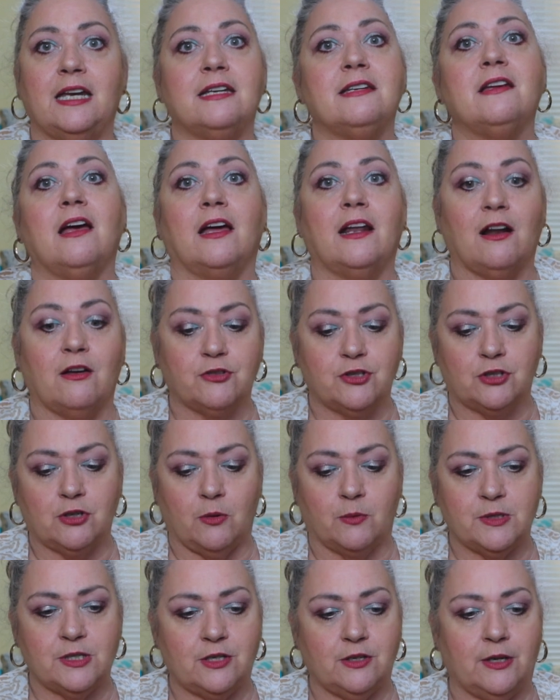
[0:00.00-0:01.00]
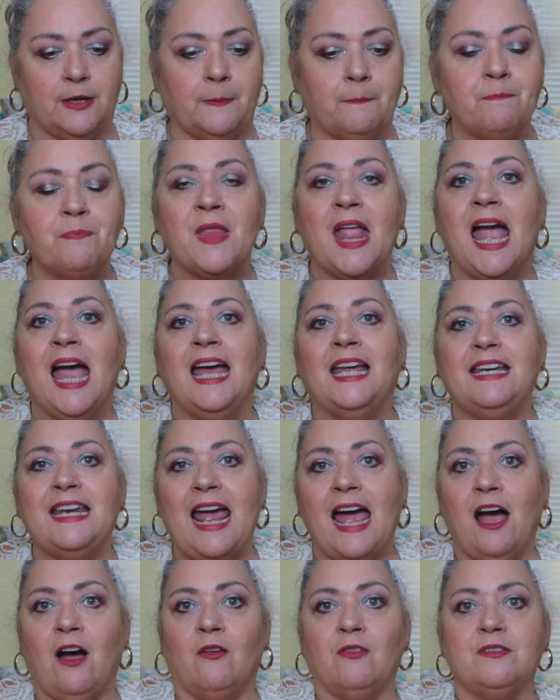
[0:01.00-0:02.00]
it done, I'll show it to you.
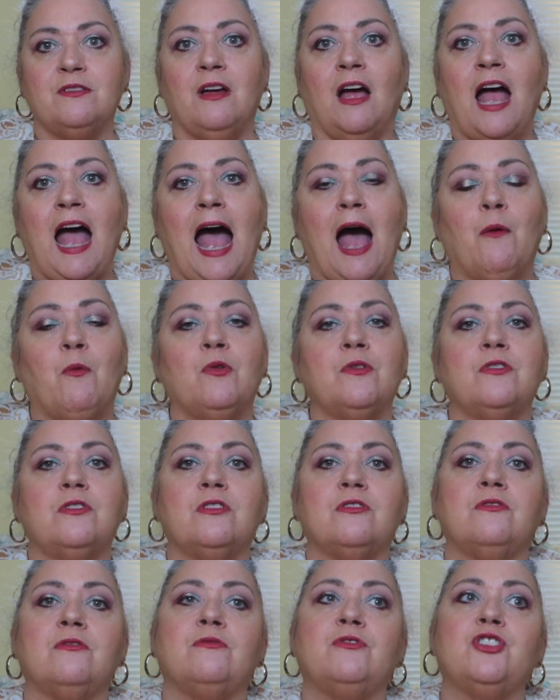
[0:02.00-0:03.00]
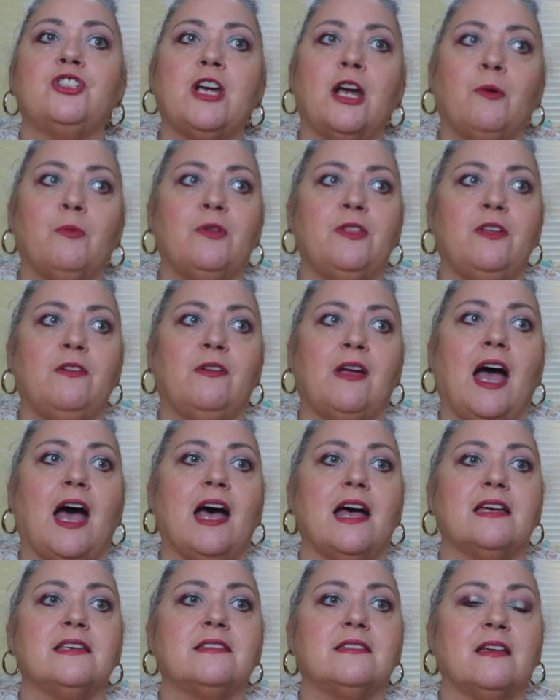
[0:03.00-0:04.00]
Now, I want to share with you
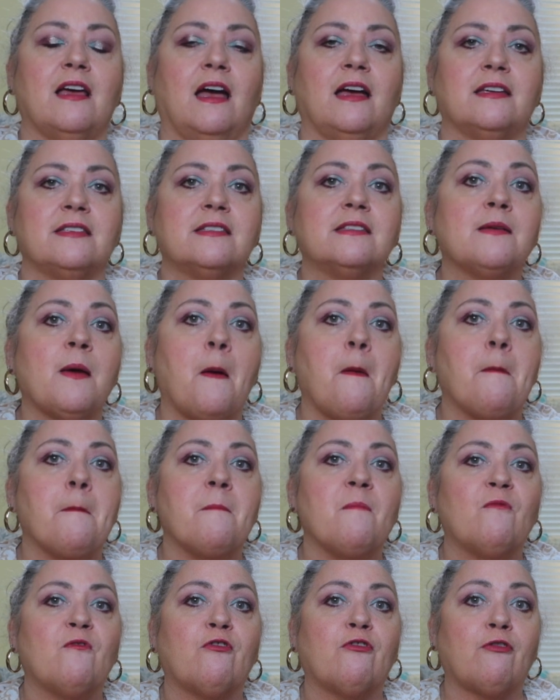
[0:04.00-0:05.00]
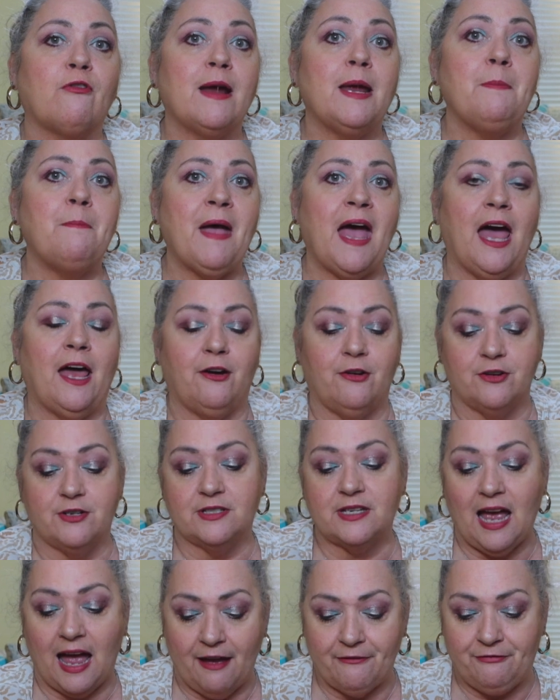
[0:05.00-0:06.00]
guys some free
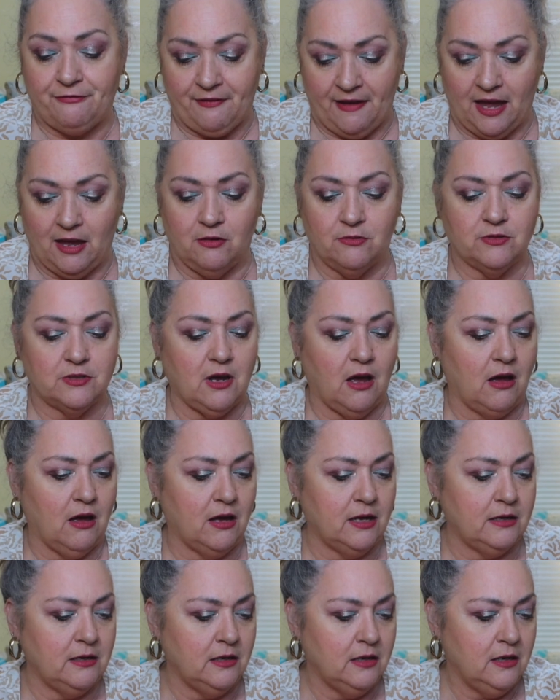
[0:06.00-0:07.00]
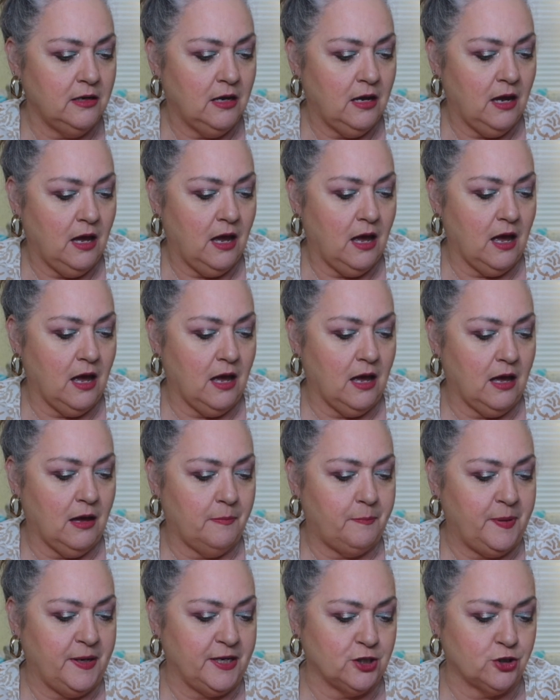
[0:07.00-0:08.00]
patterns I found on
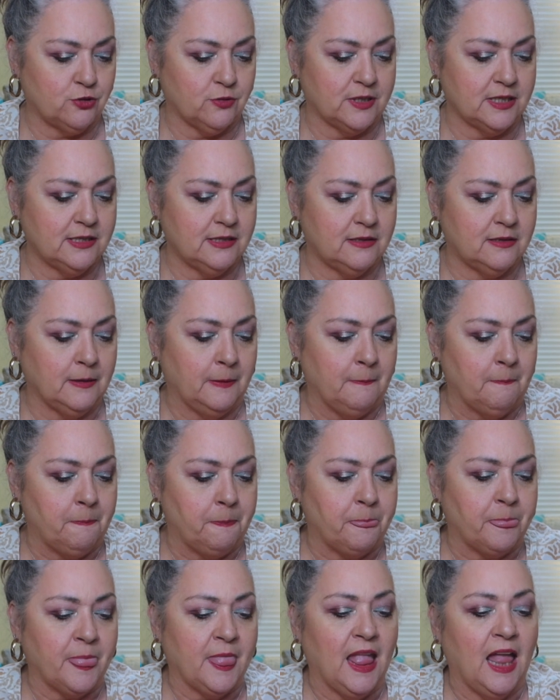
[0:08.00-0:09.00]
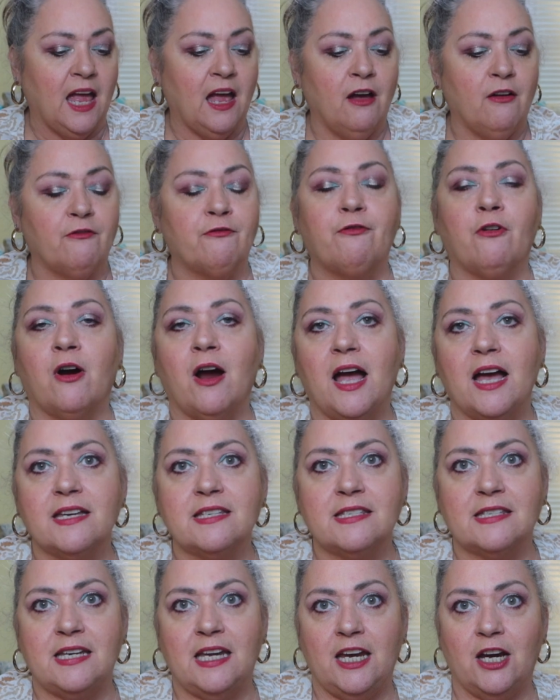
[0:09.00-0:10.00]
Pinterest. For
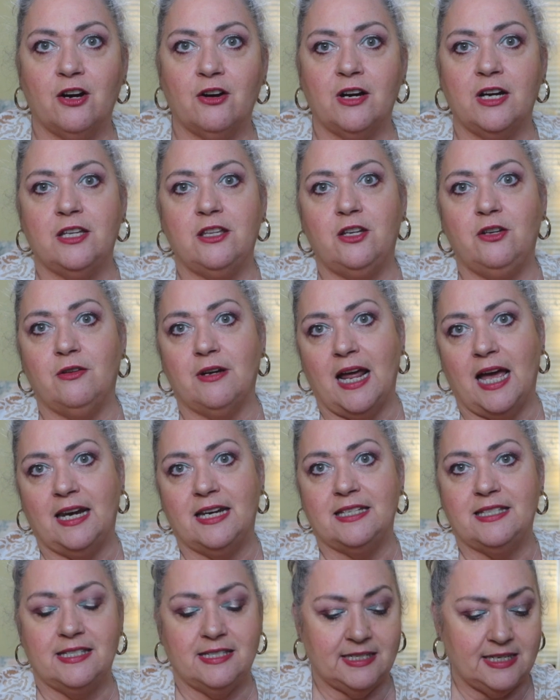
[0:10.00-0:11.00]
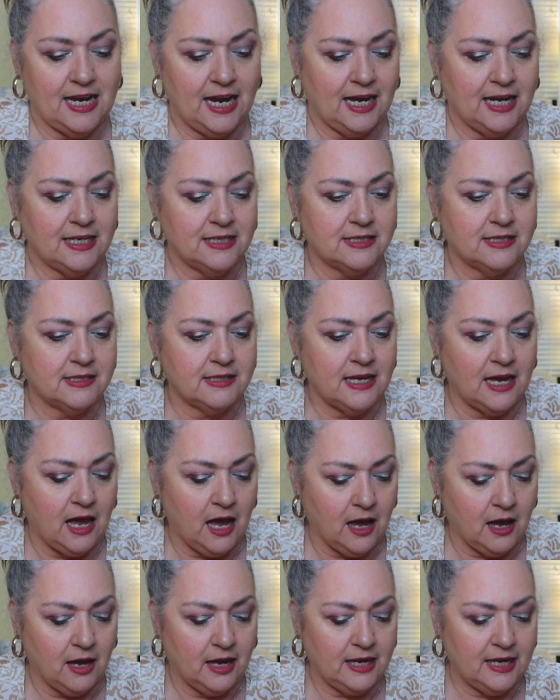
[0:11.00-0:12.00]
us here in the United States,
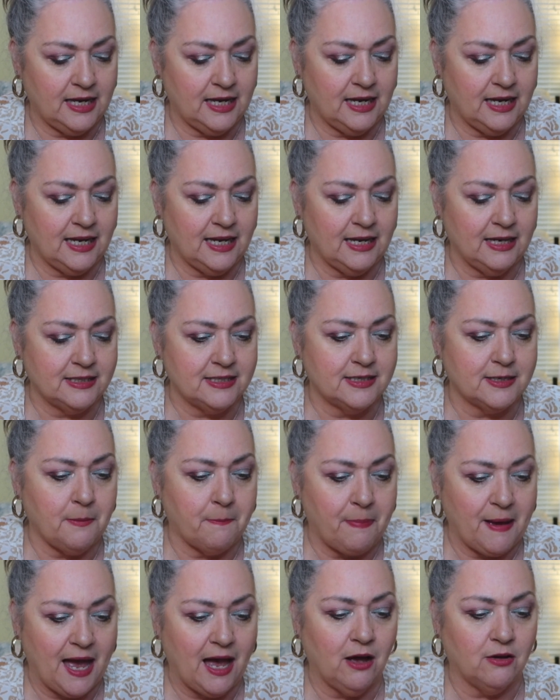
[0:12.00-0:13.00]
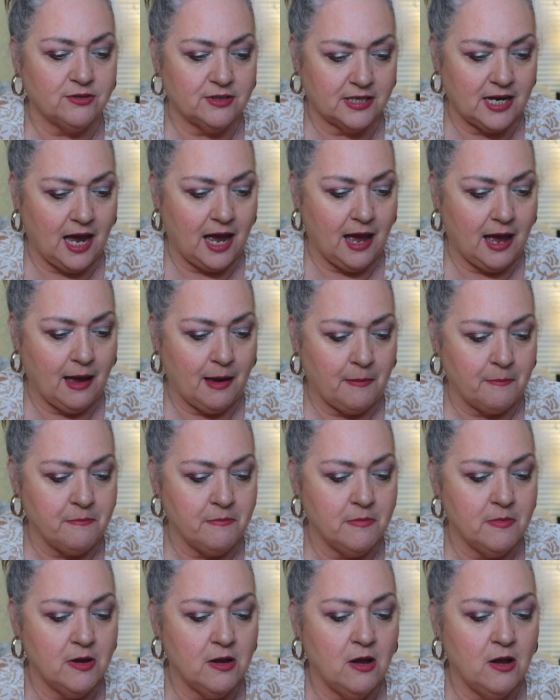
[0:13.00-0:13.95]
it's about time